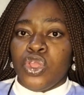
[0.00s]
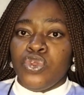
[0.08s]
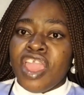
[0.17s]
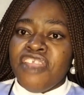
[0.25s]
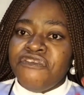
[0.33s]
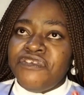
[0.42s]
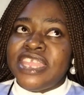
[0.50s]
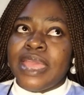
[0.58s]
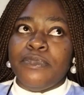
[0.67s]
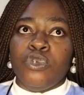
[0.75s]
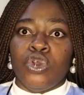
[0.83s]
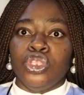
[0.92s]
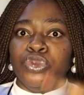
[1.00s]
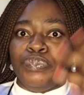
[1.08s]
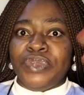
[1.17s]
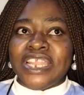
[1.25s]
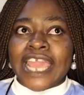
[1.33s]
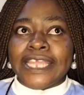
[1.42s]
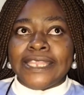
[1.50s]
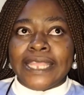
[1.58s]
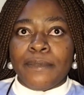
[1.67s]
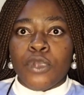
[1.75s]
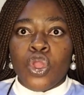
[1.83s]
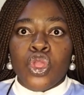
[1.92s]
You envy them. You want to be like
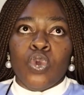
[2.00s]
them.